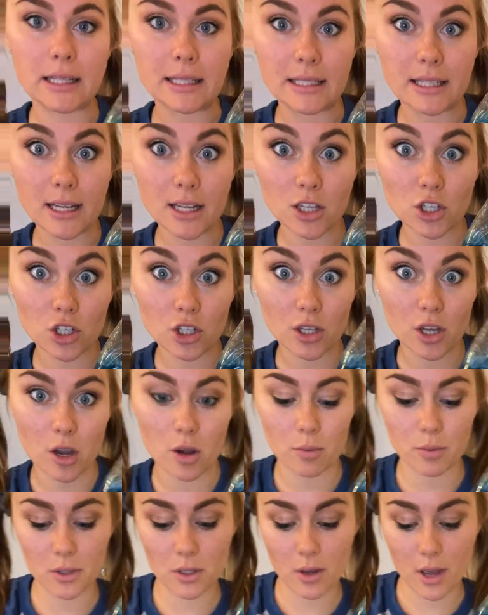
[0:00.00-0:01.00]
dish
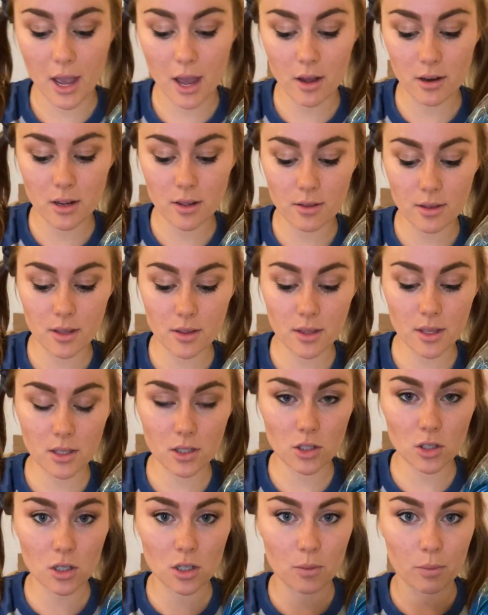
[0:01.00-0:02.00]
soap. So how do you think
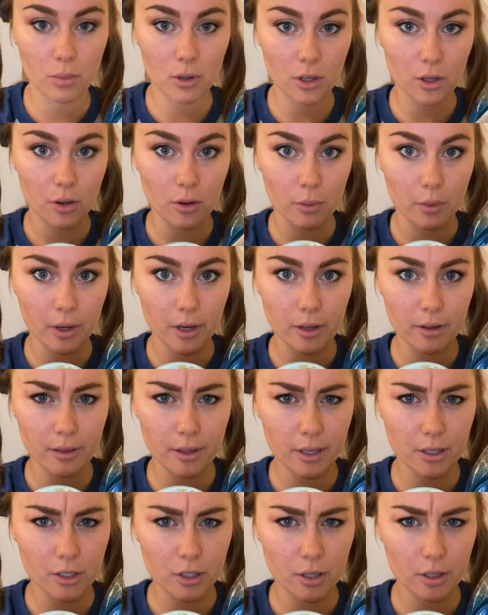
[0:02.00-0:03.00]
this turned blue? What do you
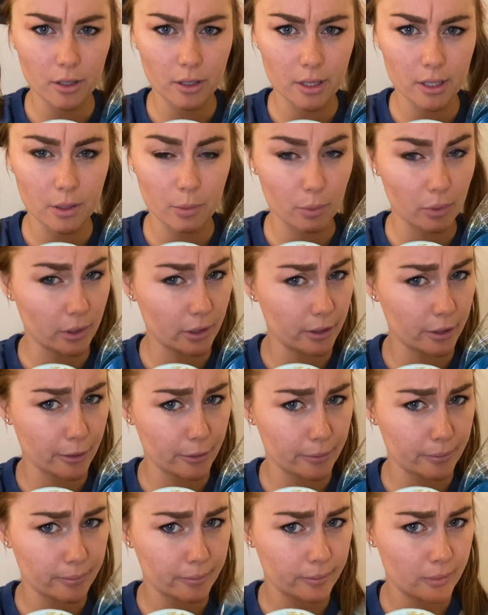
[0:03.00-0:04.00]
think turned this
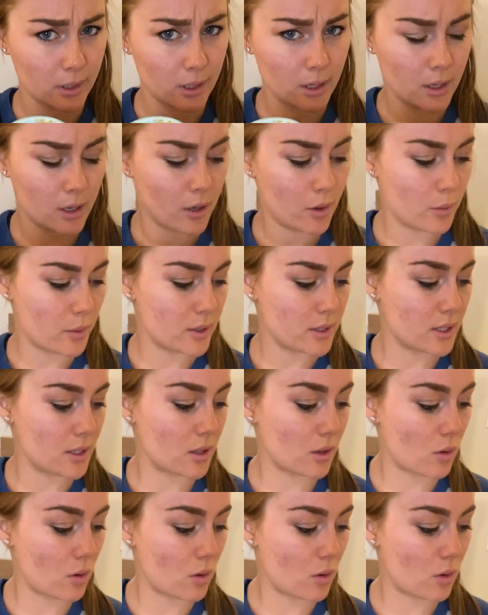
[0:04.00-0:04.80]
blue? Was it the